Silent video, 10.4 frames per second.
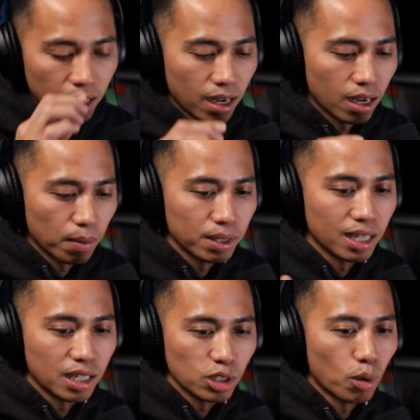But
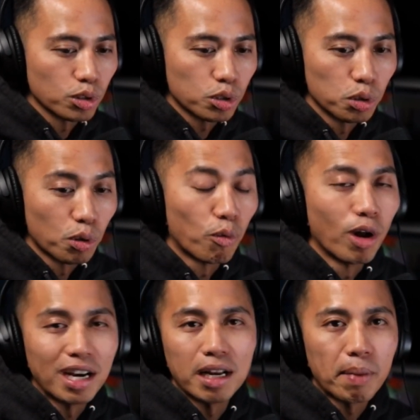then it's always cool to
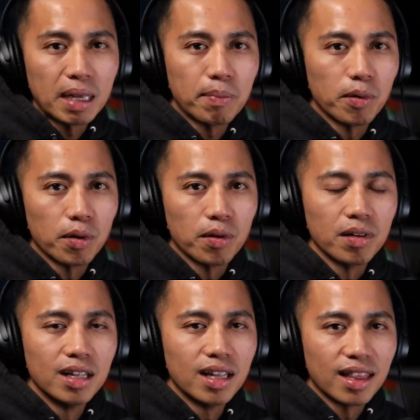run into people
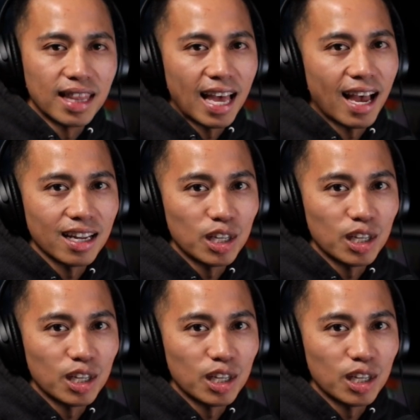that you